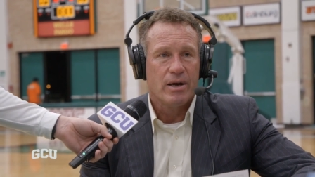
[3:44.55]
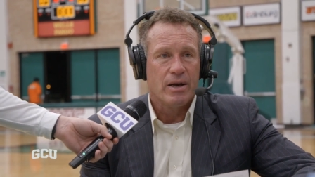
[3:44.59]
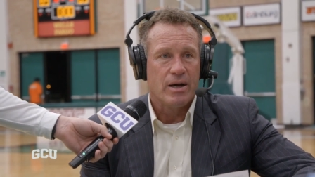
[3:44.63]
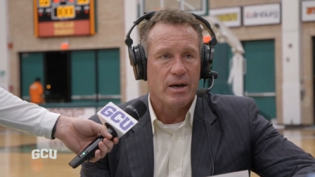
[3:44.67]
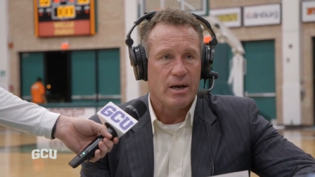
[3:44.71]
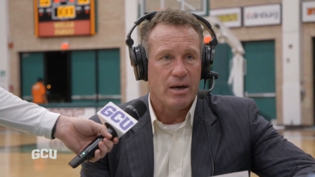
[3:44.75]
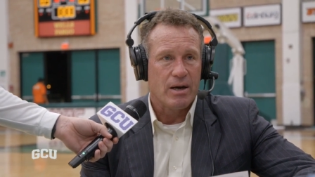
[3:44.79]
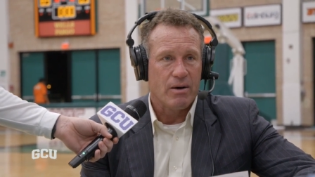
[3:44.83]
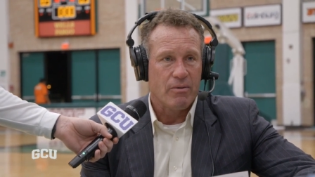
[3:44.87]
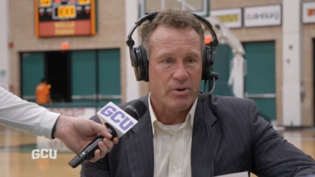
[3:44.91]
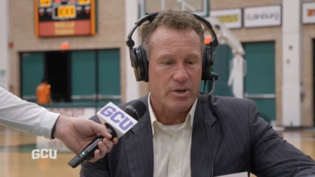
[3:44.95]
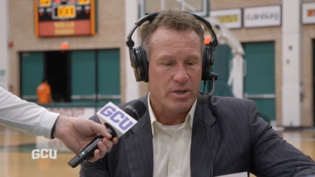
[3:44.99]

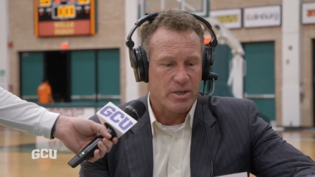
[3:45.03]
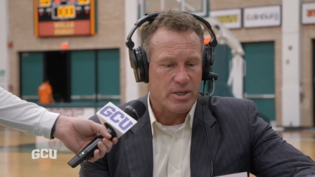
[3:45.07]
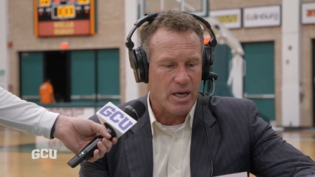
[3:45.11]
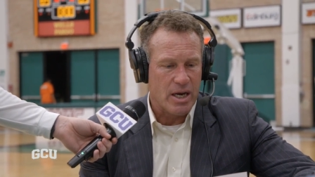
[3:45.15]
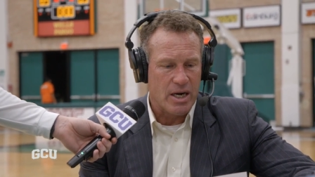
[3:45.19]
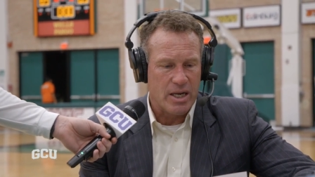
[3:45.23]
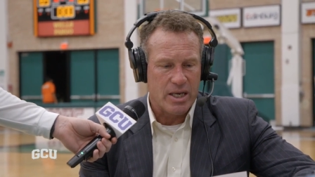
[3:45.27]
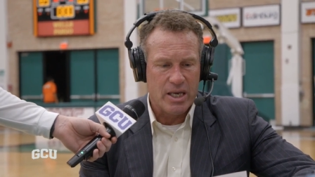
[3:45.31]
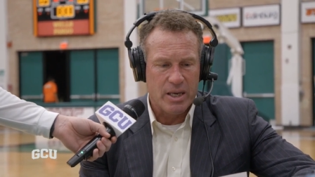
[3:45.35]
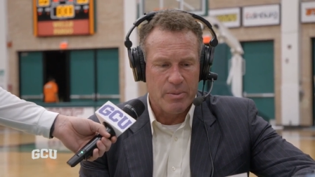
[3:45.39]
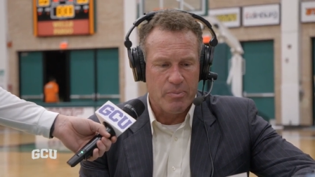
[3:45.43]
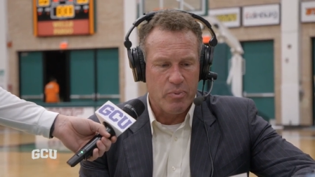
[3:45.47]
Uh, we just
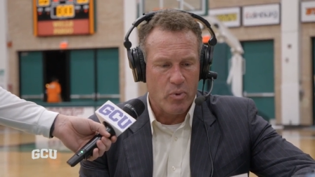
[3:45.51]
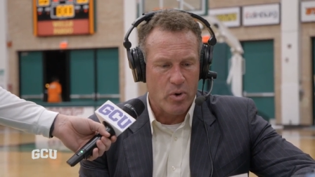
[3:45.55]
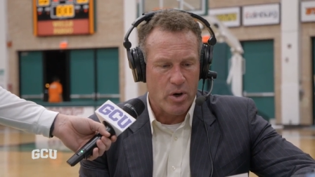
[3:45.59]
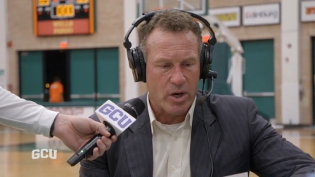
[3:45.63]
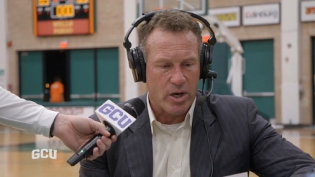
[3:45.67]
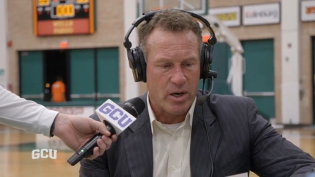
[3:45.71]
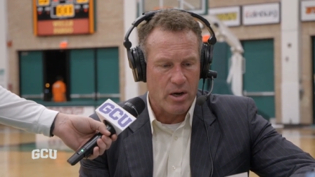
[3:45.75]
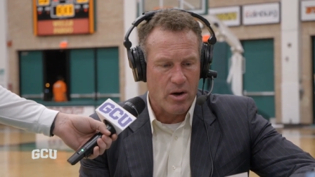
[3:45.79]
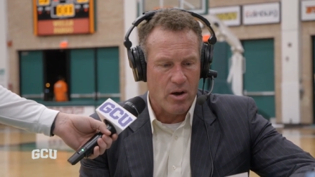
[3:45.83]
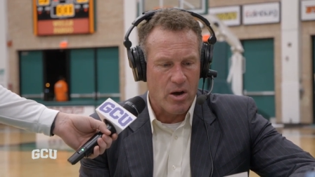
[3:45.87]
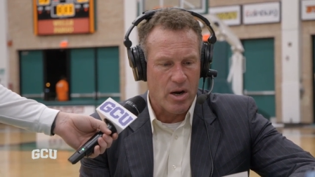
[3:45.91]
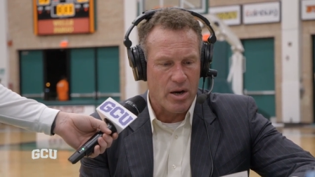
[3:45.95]
got to keep
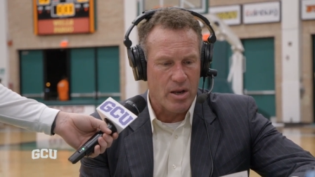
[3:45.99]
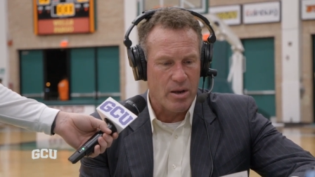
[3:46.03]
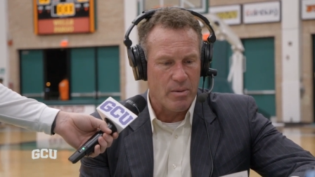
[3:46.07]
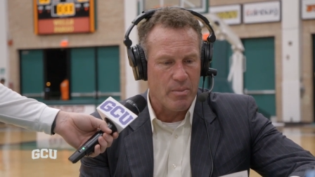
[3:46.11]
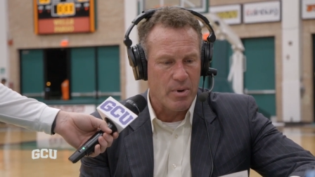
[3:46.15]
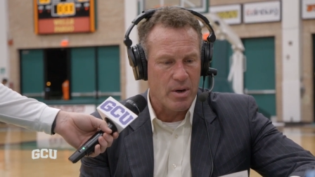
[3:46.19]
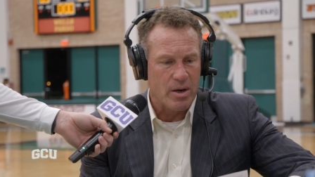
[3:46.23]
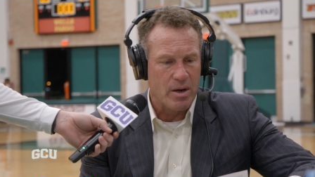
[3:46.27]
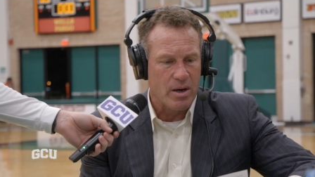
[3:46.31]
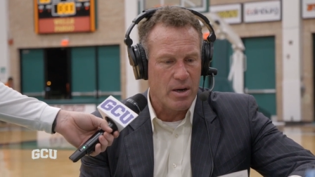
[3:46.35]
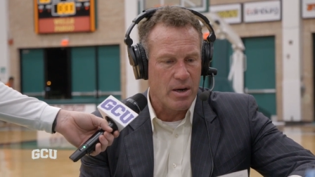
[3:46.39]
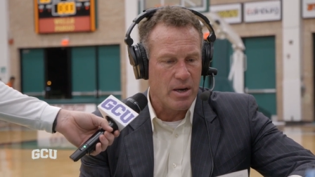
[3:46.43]
working on
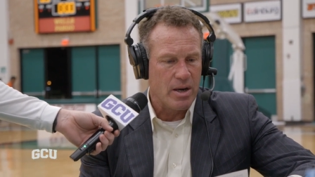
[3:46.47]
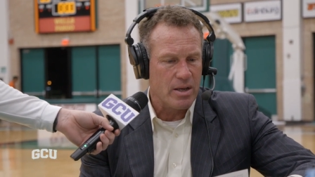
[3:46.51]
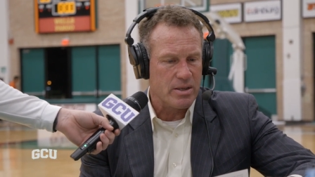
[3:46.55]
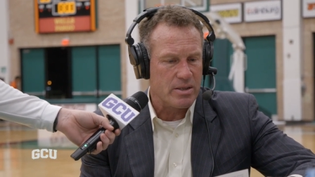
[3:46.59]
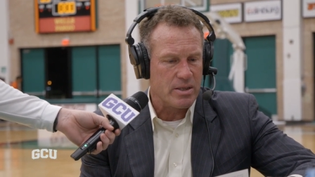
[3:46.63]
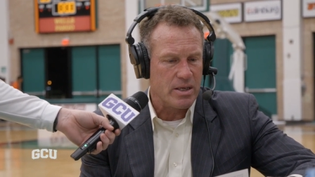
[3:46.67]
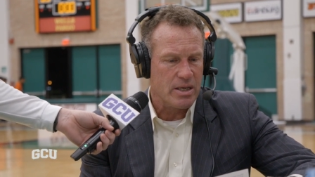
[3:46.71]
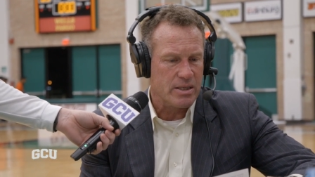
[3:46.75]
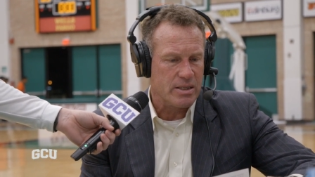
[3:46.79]
him. And as,